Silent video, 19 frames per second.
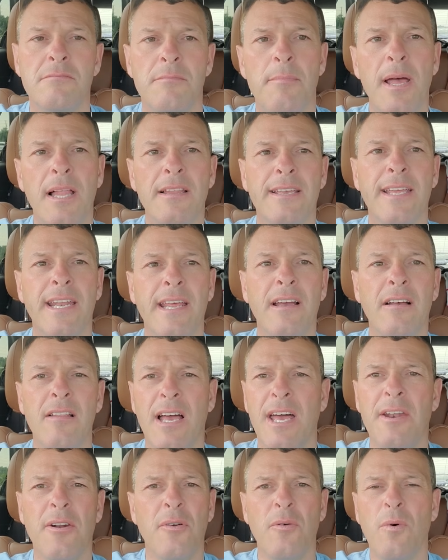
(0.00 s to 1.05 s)
Pelican
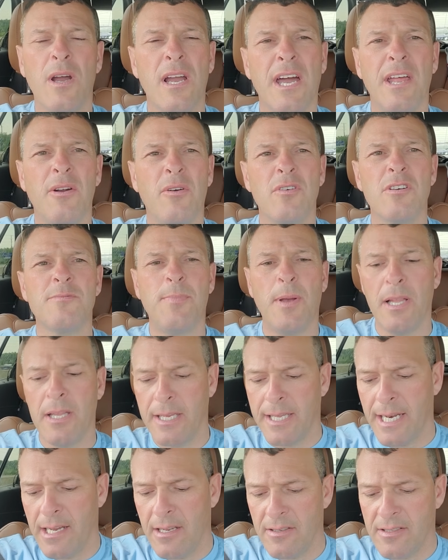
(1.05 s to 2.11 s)
Al, I don't know what kind of horse
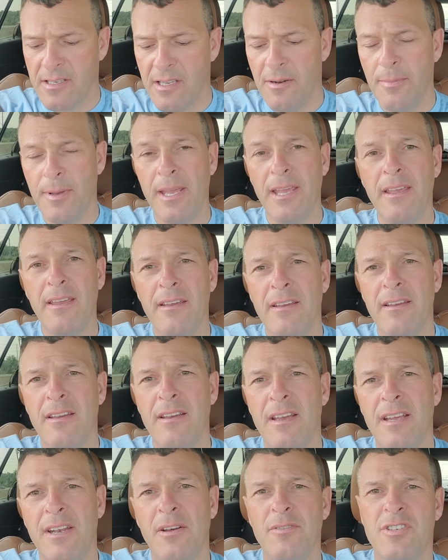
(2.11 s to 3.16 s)
Pelican Al is going to be.
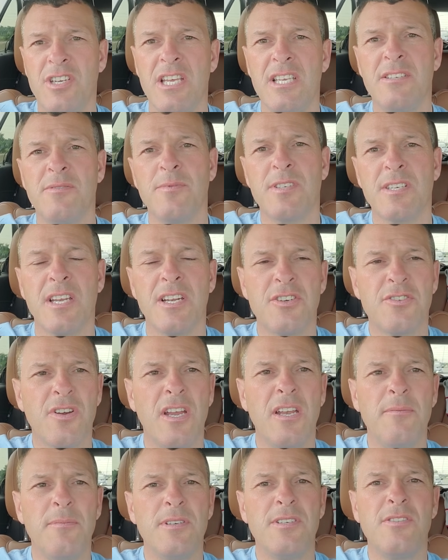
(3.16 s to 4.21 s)
I know Jason was going to
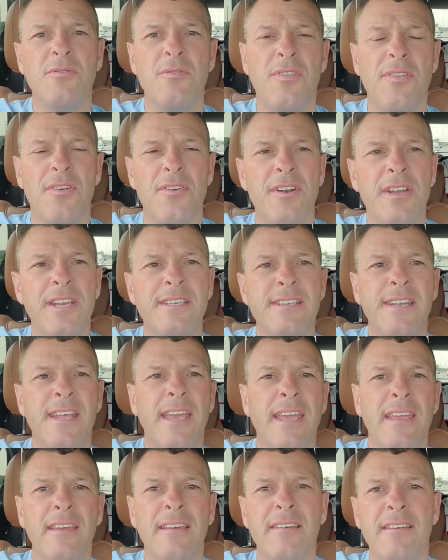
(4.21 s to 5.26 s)
train him at 2:30
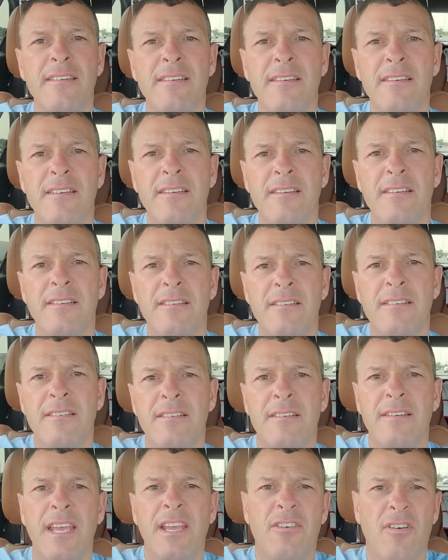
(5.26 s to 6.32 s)
today.
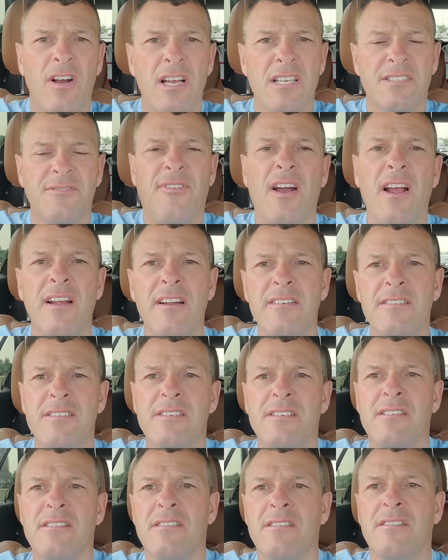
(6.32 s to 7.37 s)
He
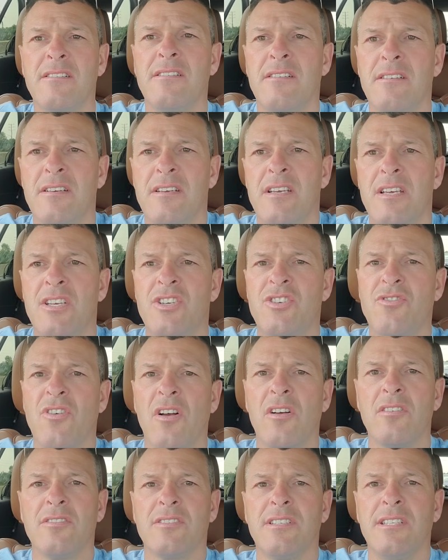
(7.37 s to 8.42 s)
crossfires,
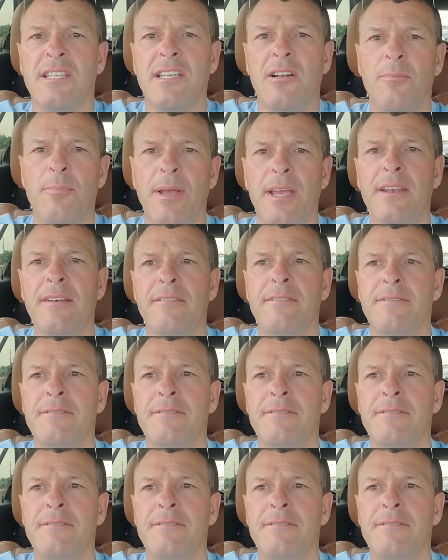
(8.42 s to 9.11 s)
struggles a little bit.